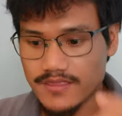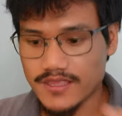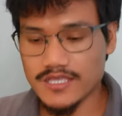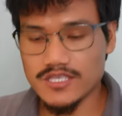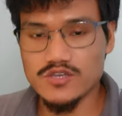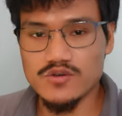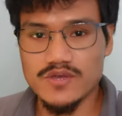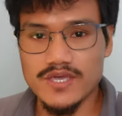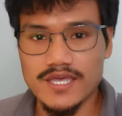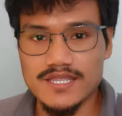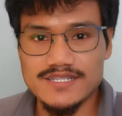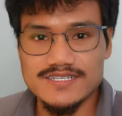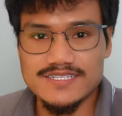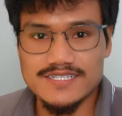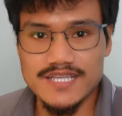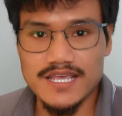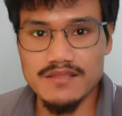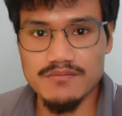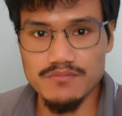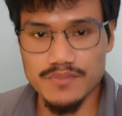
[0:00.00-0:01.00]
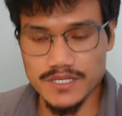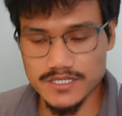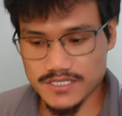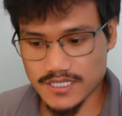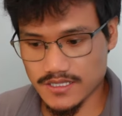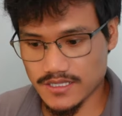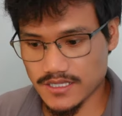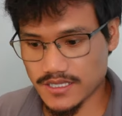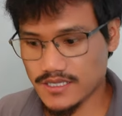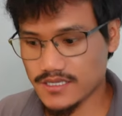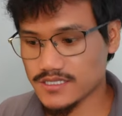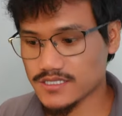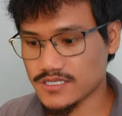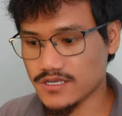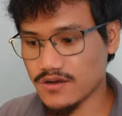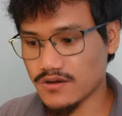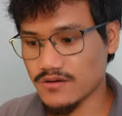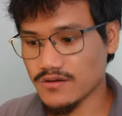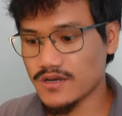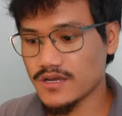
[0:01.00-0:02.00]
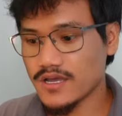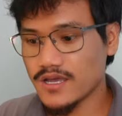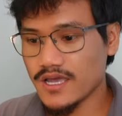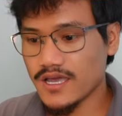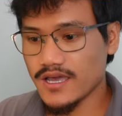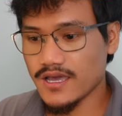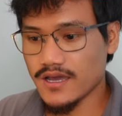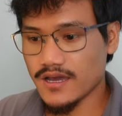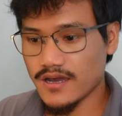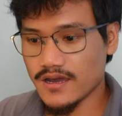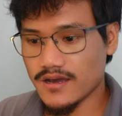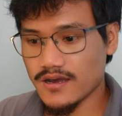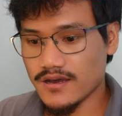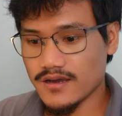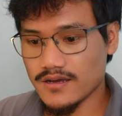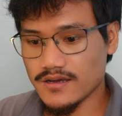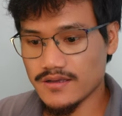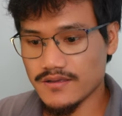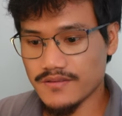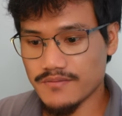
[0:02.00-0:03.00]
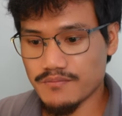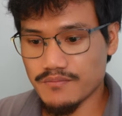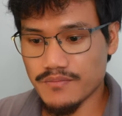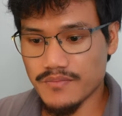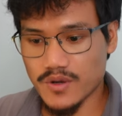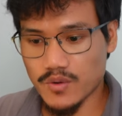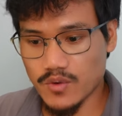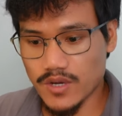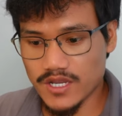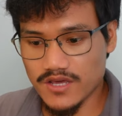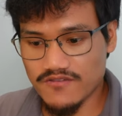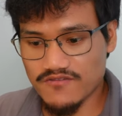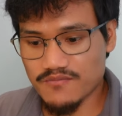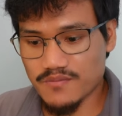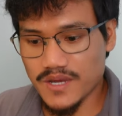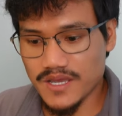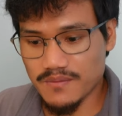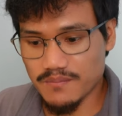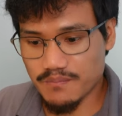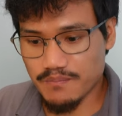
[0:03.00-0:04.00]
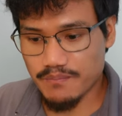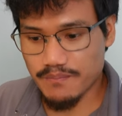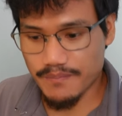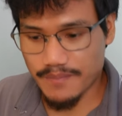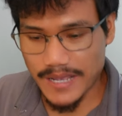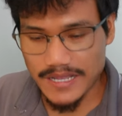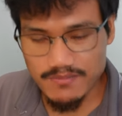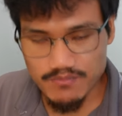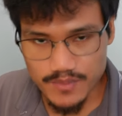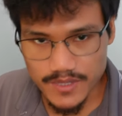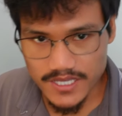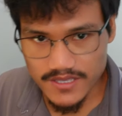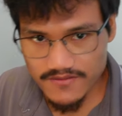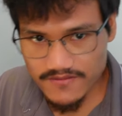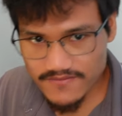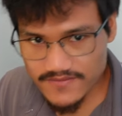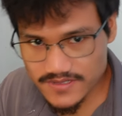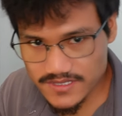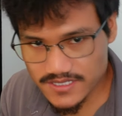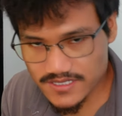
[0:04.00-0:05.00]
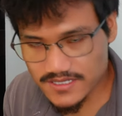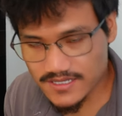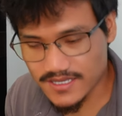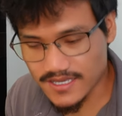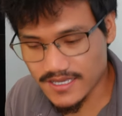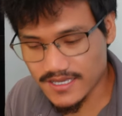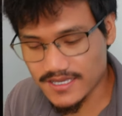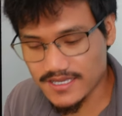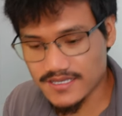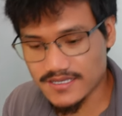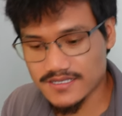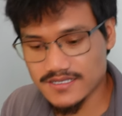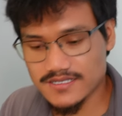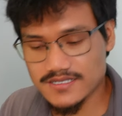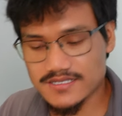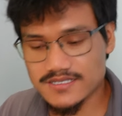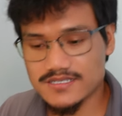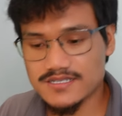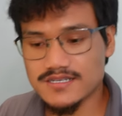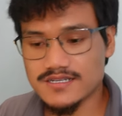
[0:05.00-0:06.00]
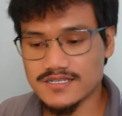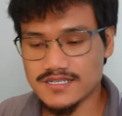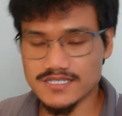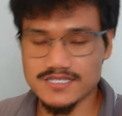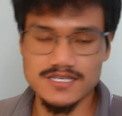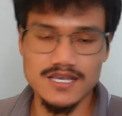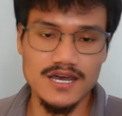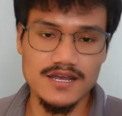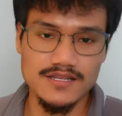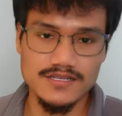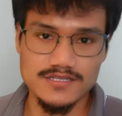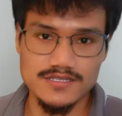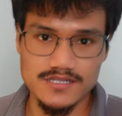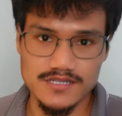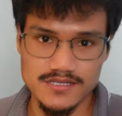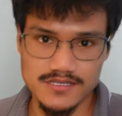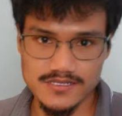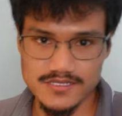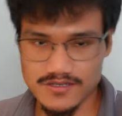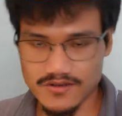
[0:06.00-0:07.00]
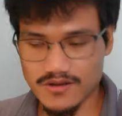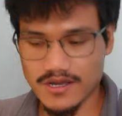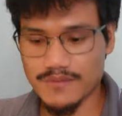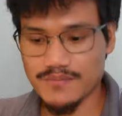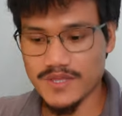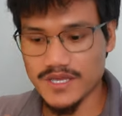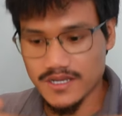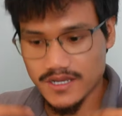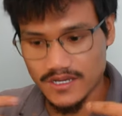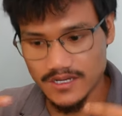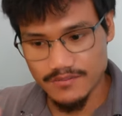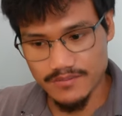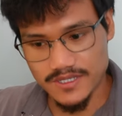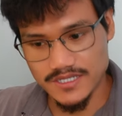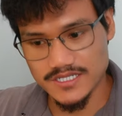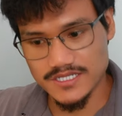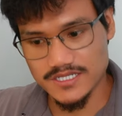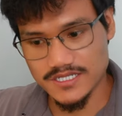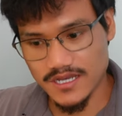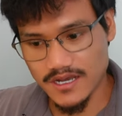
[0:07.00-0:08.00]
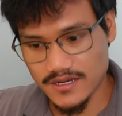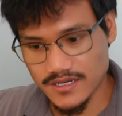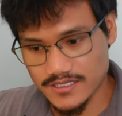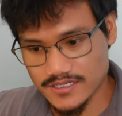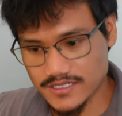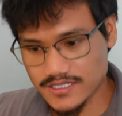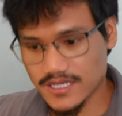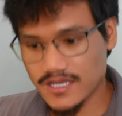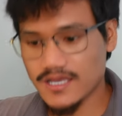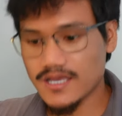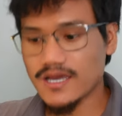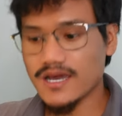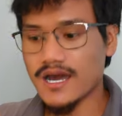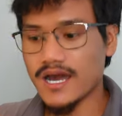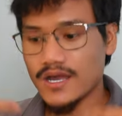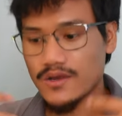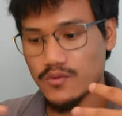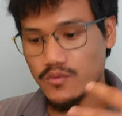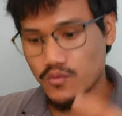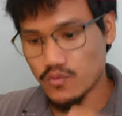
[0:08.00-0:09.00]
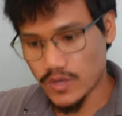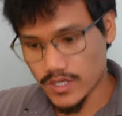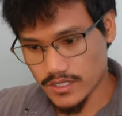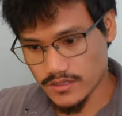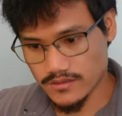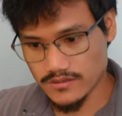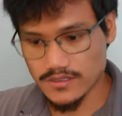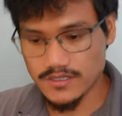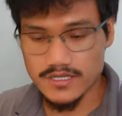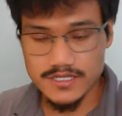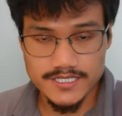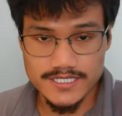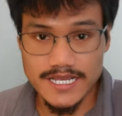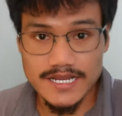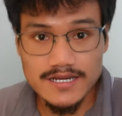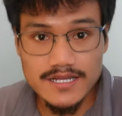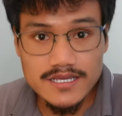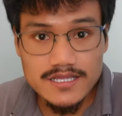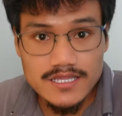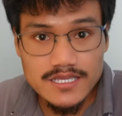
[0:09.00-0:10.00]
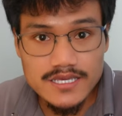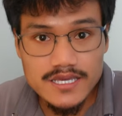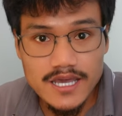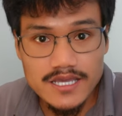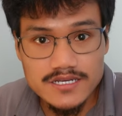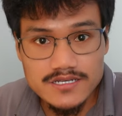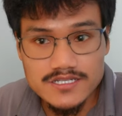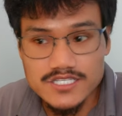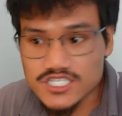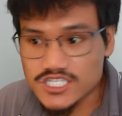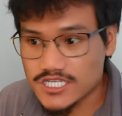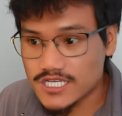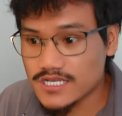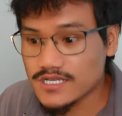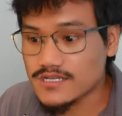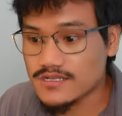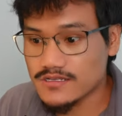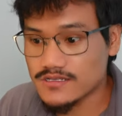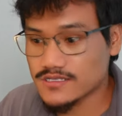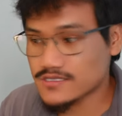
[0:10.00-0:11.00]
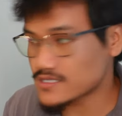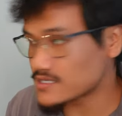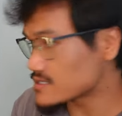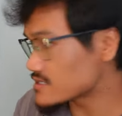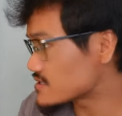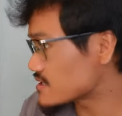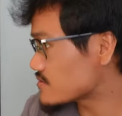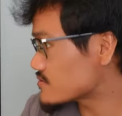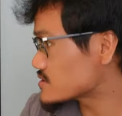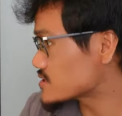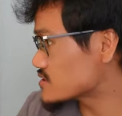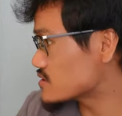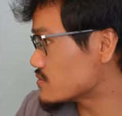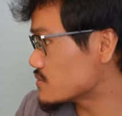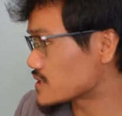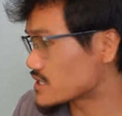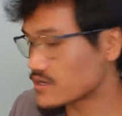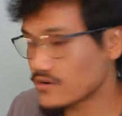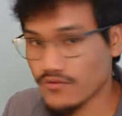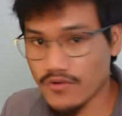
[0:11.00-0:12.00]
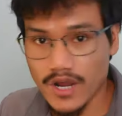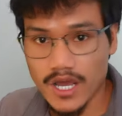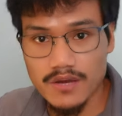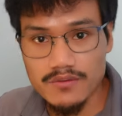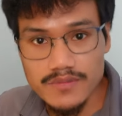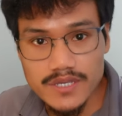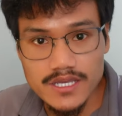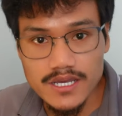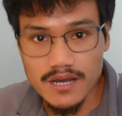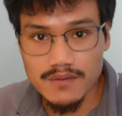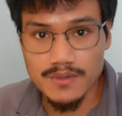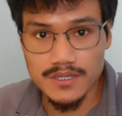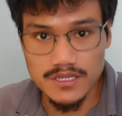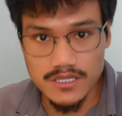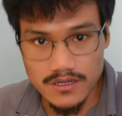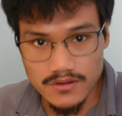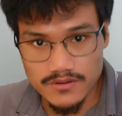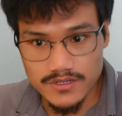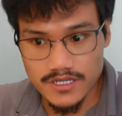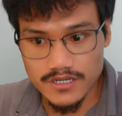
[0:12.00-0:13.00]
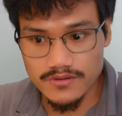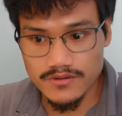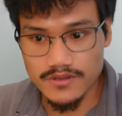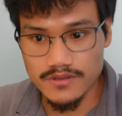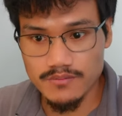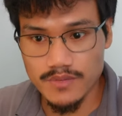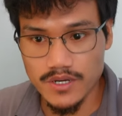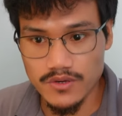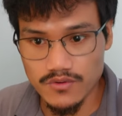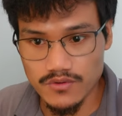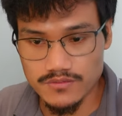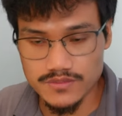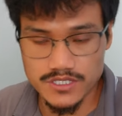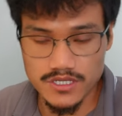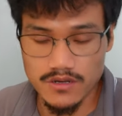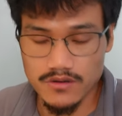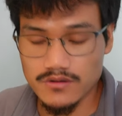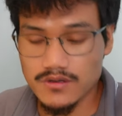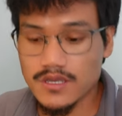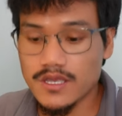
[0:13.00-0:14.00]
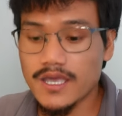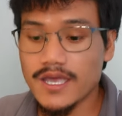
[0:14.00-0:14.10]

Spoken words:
that you can't stand, basically. So one of my pet peeves is dishonesty. So I'm not gonna be dishonest. I will. Technically, I could cheat since there is nobody around me. I'm alone here in my room, so